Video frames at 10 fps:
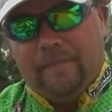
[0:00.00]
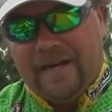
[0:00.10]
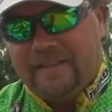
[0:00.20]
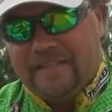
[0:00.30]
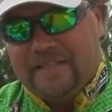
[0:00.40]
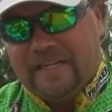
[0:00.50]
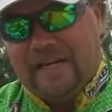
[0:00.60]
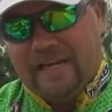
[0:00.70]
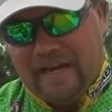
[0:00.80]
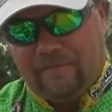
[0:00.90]
mount this
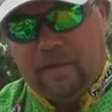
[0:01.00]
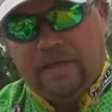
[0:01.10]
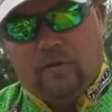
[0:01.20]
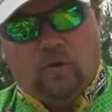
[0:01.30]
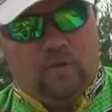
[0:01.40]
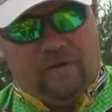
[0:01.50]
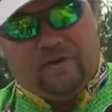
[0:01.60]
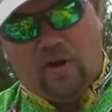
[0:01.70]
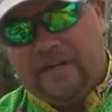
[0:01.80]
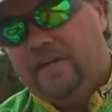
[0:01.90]
thing and have plenty of room. I've
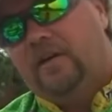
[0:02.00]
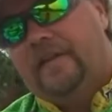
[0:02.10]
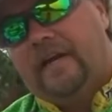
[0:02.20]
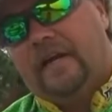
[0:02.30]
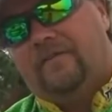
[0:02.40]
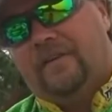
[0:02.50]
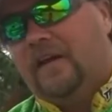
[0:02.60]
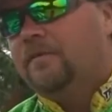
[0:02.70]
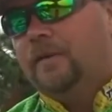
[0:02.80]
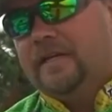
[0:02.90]
already done that. I've
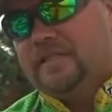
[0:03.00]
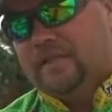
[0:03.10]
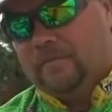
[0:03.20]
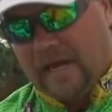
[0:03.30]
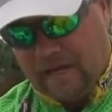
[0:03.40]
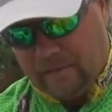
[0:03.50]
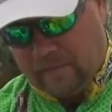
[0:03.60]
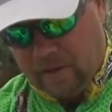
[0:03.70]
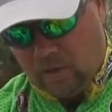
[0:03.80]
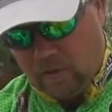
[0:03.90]
found a place in the back of my
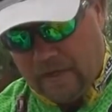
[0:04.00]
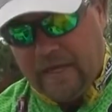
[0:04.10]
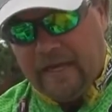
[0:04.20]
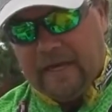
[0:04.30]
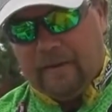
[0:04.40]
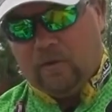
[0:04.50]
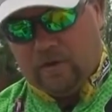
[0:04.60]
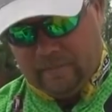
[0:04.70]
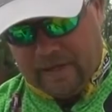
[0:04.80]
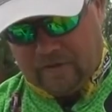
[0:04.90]
boat, and I'm going
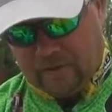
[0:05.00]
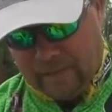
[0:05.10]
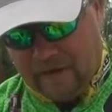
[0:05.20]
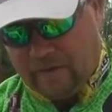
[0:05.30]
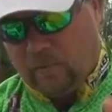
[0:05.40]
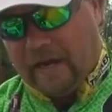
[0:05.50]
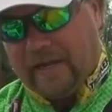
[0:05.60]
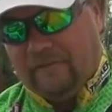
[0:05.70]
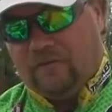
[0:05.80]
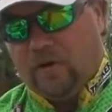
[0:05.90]
to mount the mounting
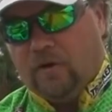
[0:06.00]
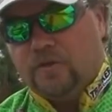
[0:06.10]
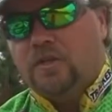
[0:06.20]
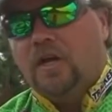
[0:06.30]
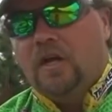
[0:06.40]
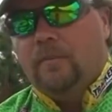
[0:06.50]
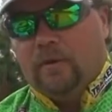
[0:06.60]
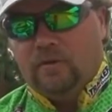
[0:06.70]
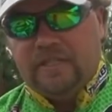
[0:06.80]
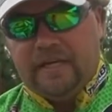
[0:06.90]
bracket first. I
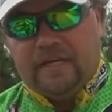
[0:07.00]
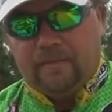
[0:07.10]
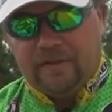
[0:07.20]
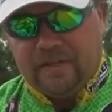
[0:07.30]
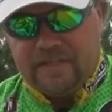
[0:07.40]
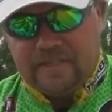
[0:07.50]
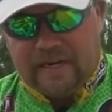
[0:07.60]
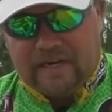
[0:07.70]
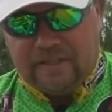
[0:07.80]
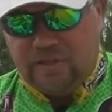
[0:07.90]
want to tell you a couple of things that I
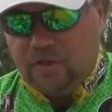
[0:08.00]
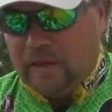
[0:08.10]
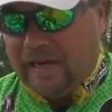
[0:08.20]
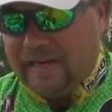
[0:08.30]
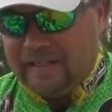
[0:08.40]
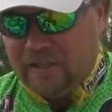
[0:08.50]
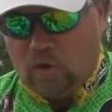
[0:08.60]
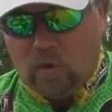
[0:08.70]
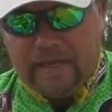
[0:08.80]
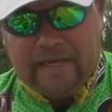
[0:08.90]
like to do. I like to
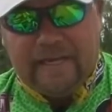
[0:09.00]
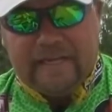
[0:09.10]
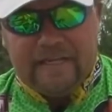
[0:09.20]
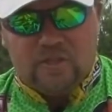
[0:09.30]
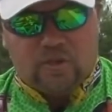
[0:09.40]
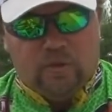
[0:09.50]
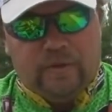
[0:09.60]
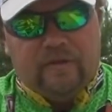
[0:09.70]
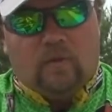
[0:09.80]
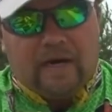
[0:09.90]
go ahead and screw
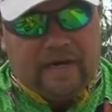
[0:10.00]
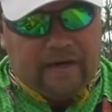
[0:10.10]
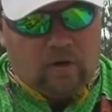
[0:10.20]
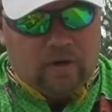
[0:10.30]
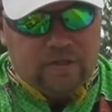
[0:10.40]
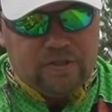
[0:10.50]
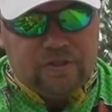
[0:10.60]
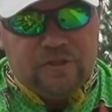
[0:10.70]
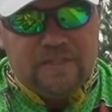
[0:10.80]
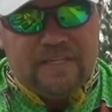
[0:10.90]
in the wiring harness. As
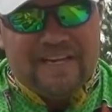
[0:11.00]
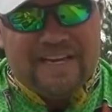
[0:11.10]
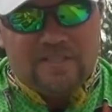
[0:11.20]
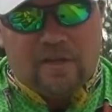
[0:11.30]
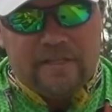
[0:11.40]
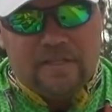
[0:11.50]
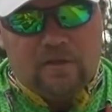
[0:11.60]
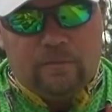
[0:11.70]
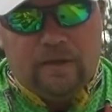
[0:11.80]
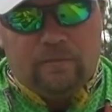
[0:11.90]
you can see, it has all these
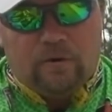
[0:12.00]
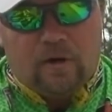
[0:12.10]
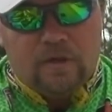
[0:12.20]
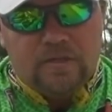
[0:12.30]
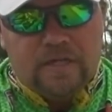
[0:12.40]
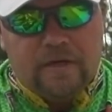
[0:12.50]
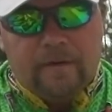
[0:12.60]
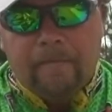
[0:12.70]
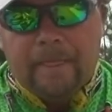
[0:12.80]
little bitty prongs here,